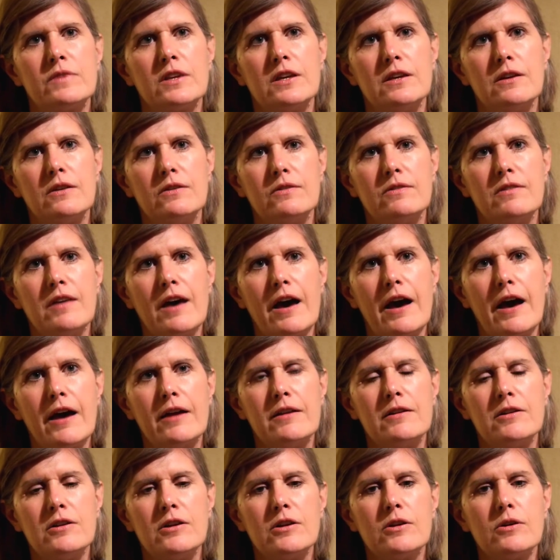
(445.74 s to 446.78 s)
is
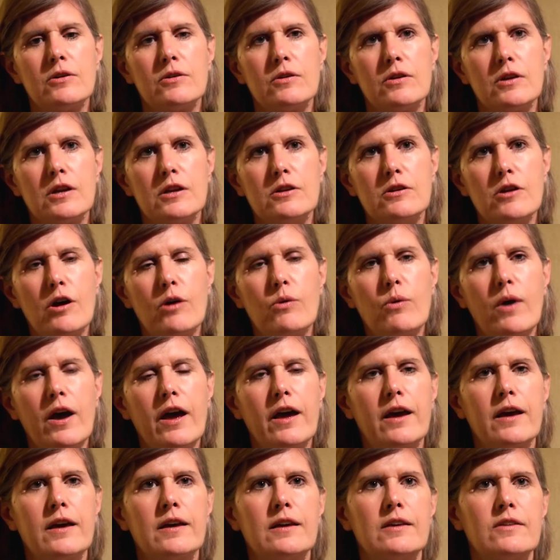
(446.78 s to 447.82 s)
that in no
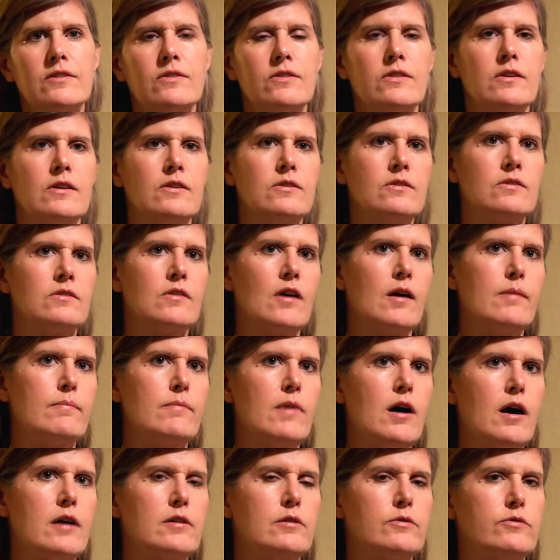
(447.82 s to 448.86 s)
way is this a
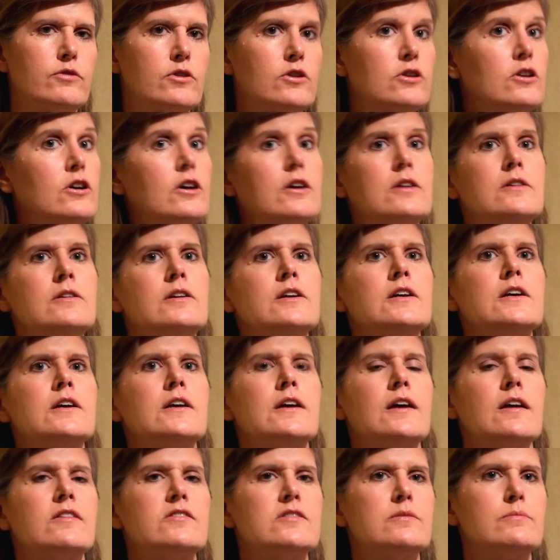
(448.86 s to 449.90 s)
model for good.
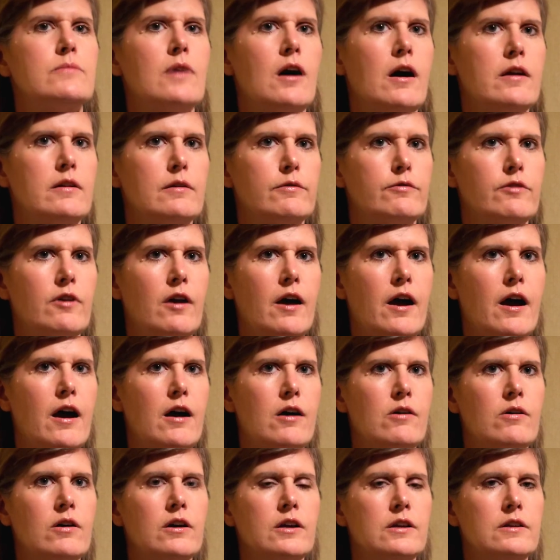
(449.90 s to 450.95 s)
It's a model for
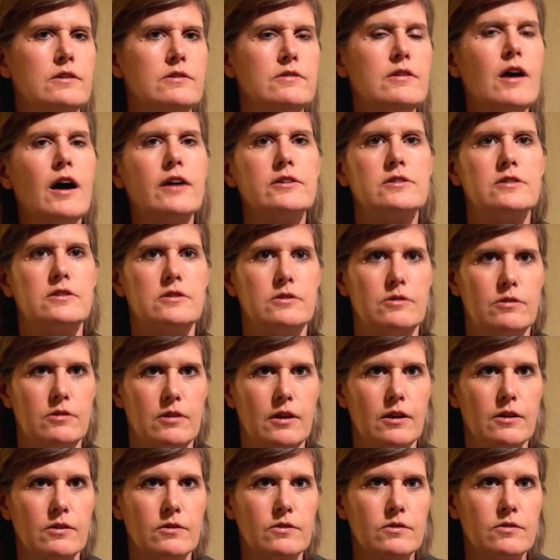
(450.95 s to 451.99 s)
how not to do
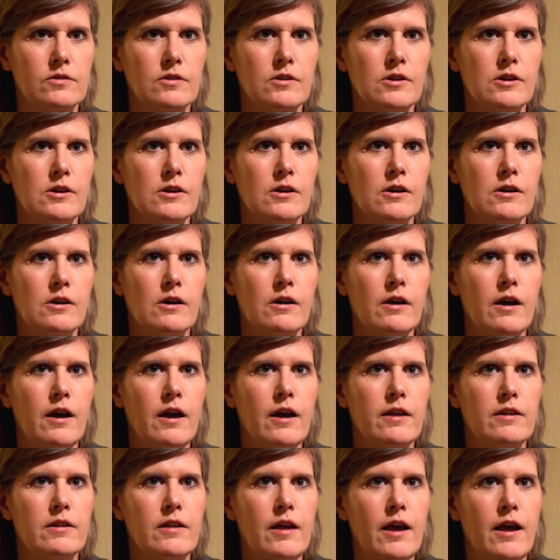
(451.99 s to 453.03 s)
things.
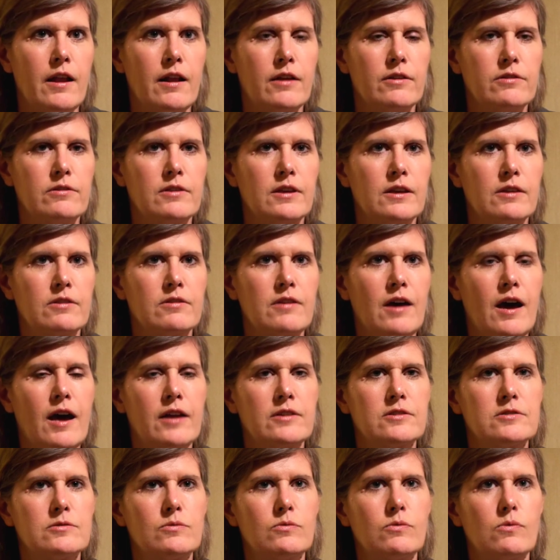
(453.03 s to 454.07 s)
And, and I think
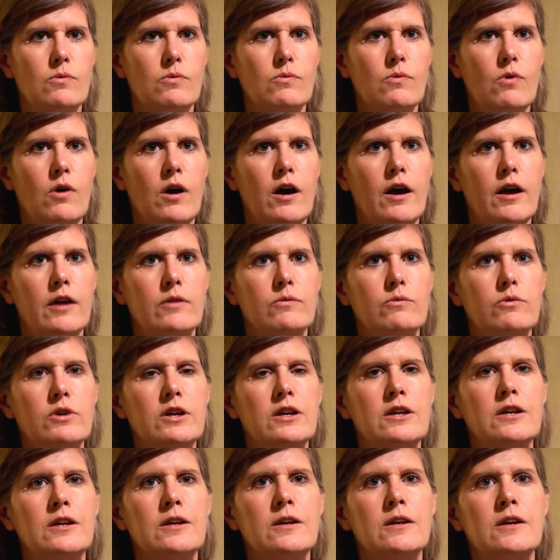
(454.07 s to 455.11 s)
that's what
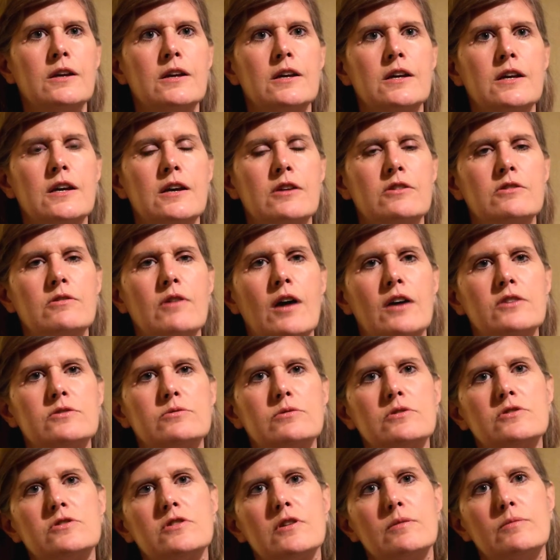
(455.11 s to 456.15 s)
we in the
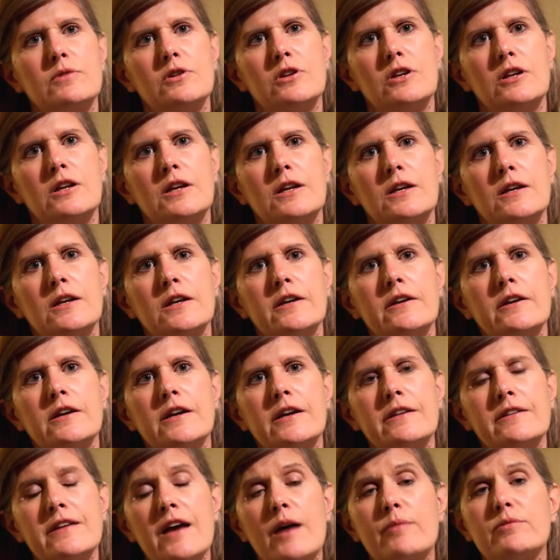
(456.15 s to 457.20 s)
grassroots community,
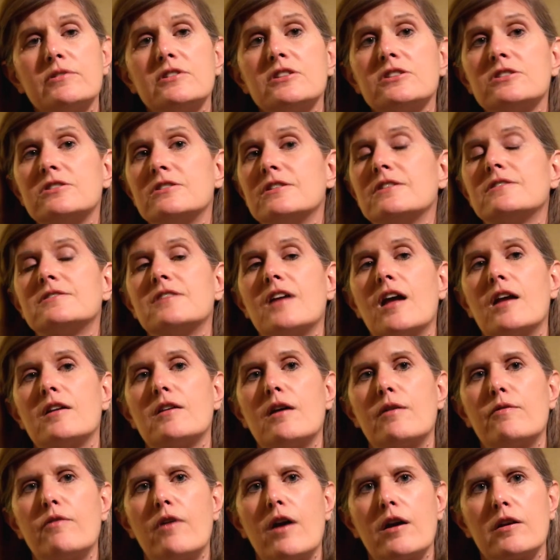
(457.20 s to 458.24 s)
in the abolitionist
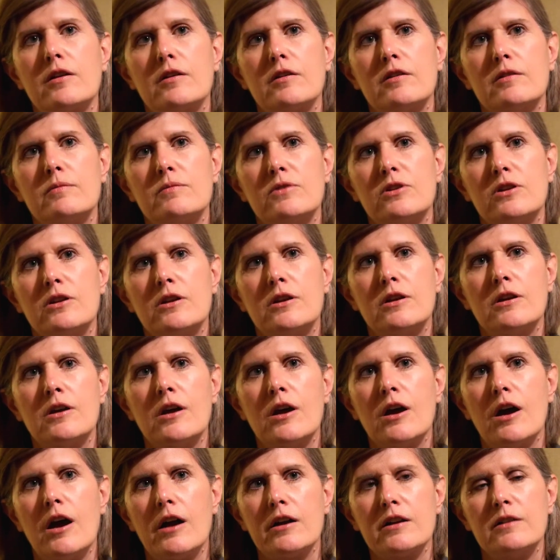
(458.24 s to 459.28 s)
anti fracking community,
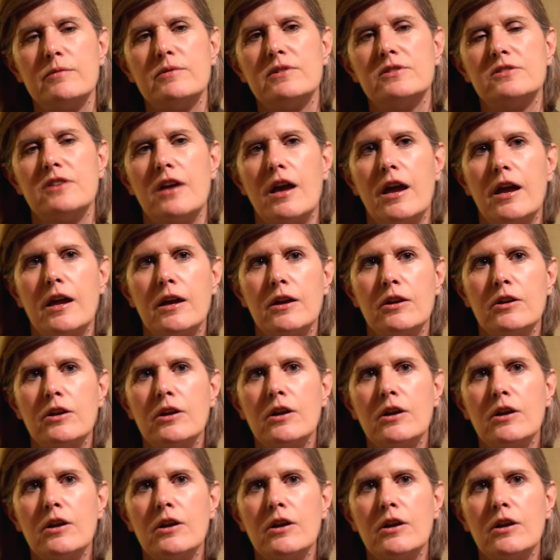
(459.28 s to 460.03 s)
are going to be saying,